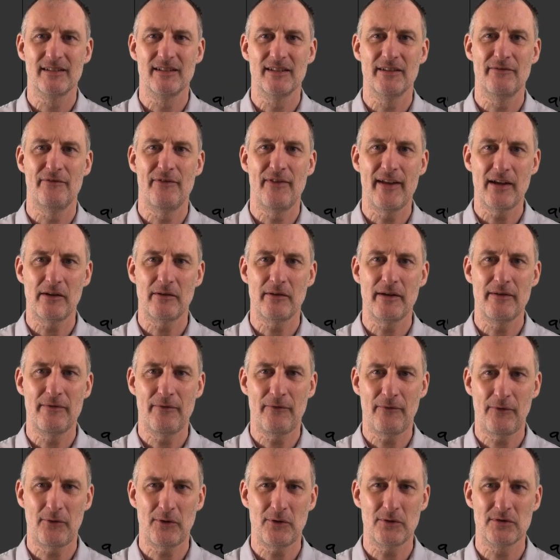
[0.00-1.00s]
the very
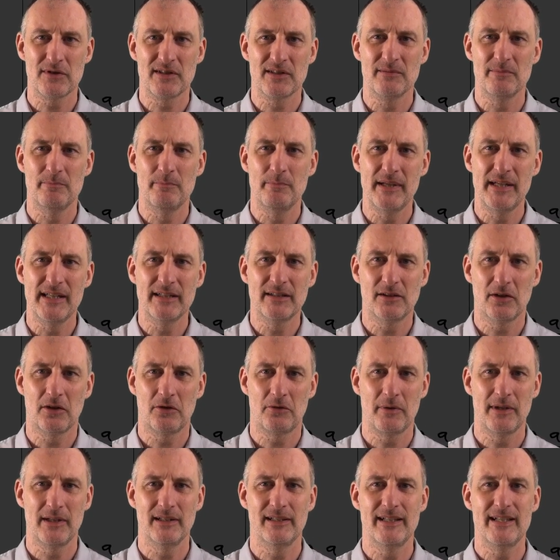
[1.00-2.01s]
first beta
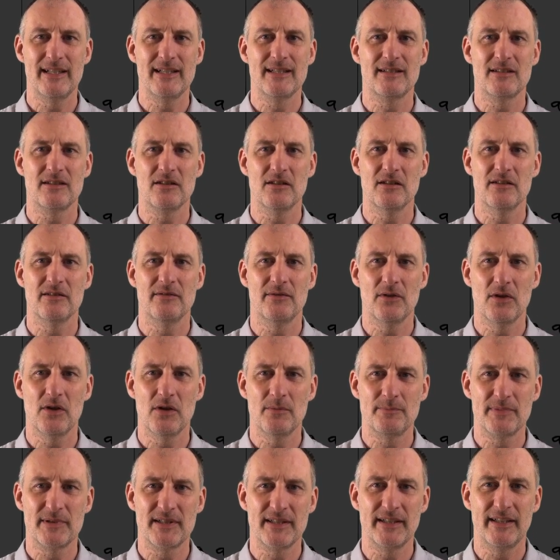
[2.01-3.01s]
release of
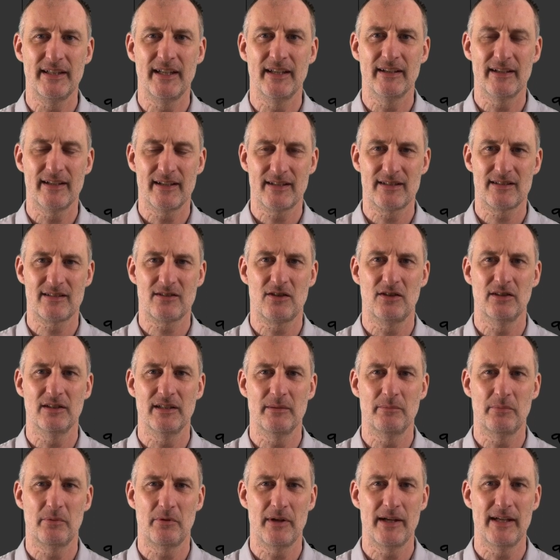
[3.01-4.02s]
Obsidian
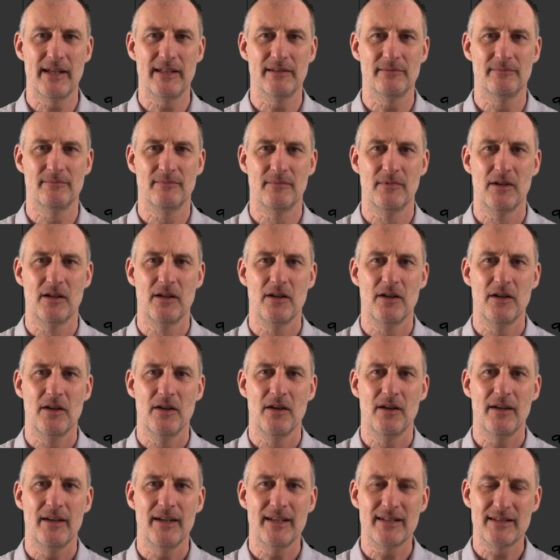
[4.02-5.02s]
ExcaliBrain.
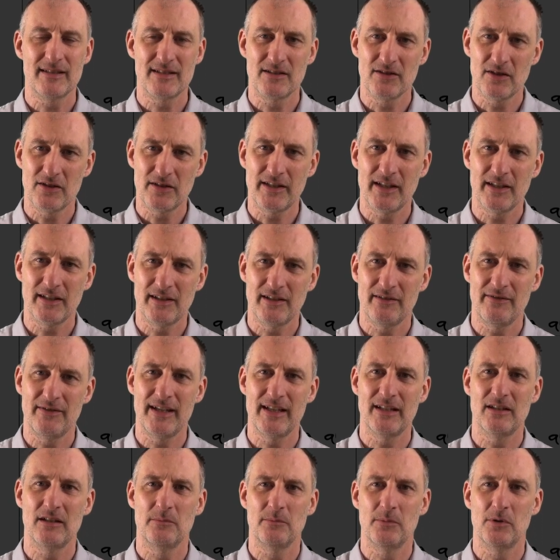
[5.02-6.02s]
It's not yet
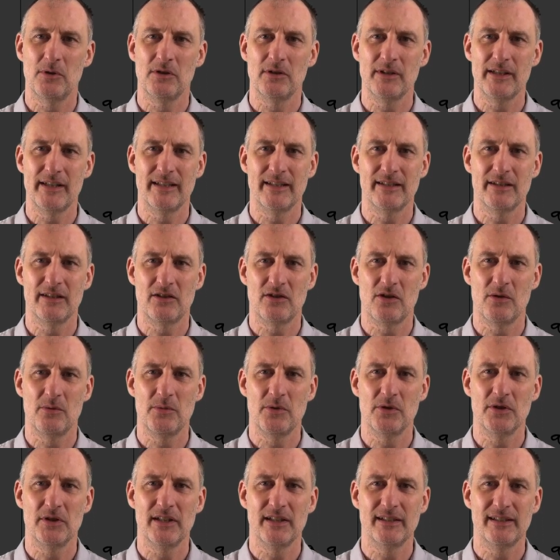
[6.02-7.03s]
available in the
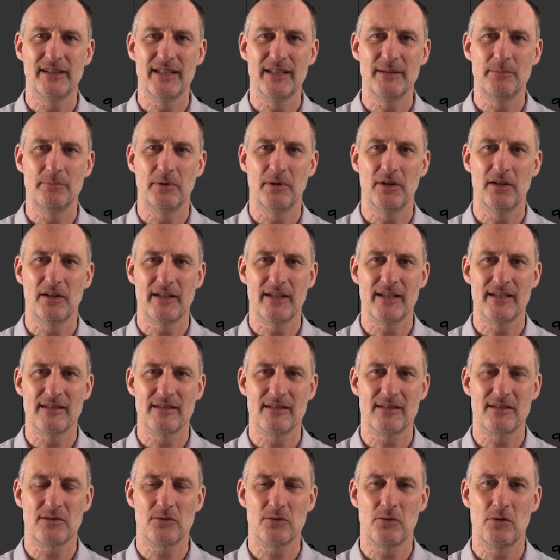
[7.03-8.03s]
community plugin
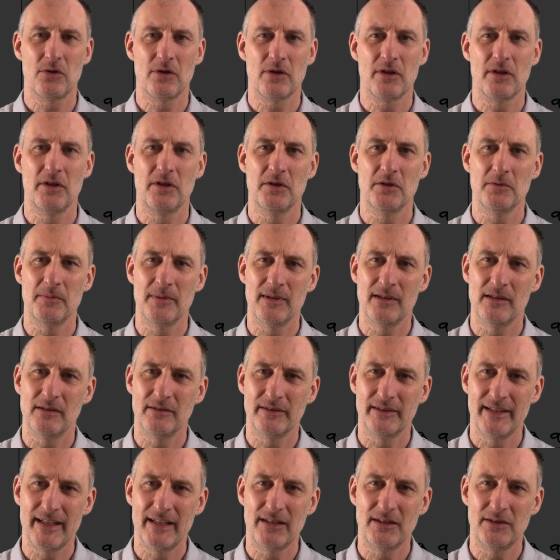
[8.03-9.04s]
store. You will
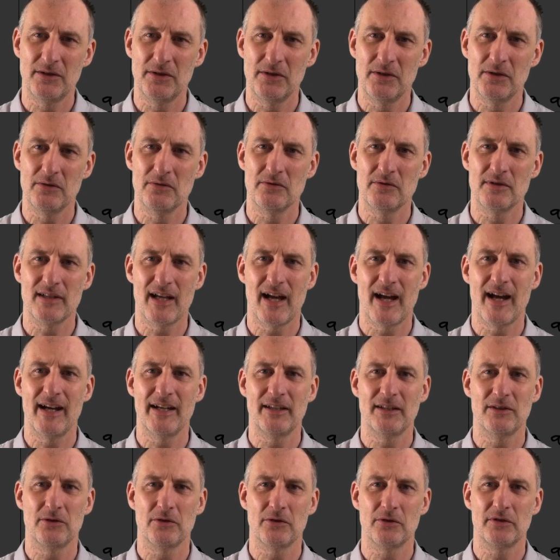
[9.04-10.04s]
need to use
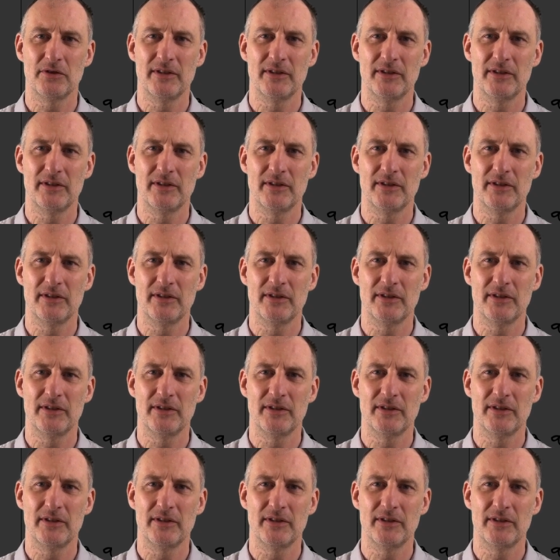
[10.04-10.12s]
either